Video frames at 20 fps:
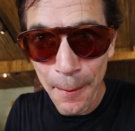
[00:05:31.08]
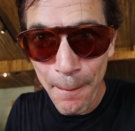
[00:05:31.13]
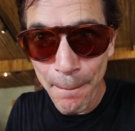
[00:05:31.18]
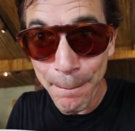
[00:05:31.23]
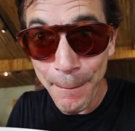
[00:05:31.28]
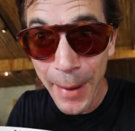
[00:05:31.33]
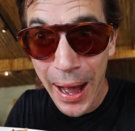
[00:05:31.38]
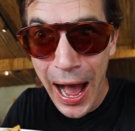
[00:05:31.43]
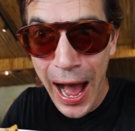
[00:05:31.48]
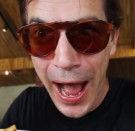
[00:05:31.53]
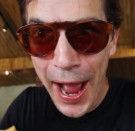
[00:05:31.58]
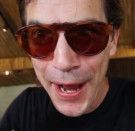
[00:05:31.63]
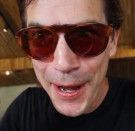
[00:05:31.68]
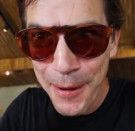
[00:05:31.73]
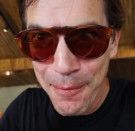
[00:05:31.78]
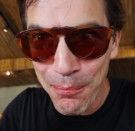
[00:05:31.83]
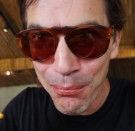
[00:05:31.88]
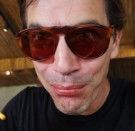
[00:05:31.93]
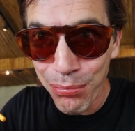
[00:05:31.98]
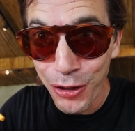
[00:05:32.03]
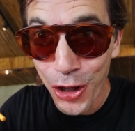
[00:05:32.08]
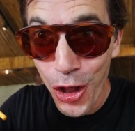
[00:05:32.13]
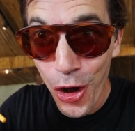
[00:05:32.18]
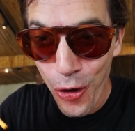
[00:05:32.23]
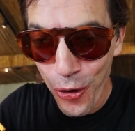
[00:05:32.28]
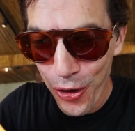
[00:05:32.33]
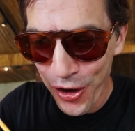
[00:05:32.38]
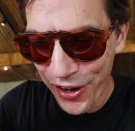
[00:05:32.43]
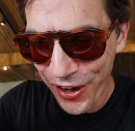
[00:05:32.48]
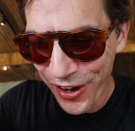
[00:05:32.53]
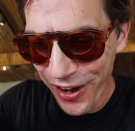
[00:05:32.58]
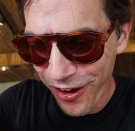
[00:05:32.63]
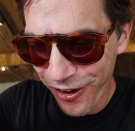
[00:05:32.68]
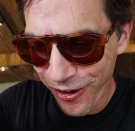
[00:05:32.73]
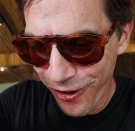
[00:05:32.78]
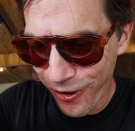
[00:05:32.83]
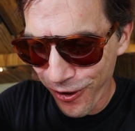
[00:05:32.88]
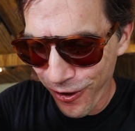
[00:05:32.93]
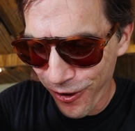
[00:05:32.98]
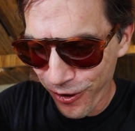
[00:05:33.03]
mind blowing.
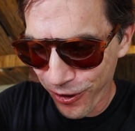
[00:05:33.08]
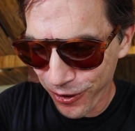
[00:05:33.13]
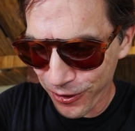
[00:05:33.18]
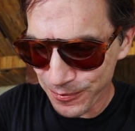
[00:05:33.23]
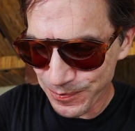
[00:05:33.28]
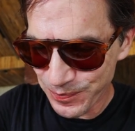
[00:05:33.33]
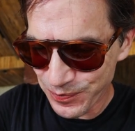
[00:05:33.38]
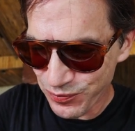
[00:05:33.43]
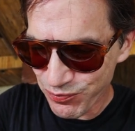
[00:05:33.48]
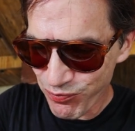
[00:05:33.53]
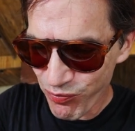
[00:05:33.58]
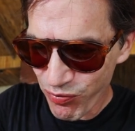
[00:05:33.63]
Oh, just a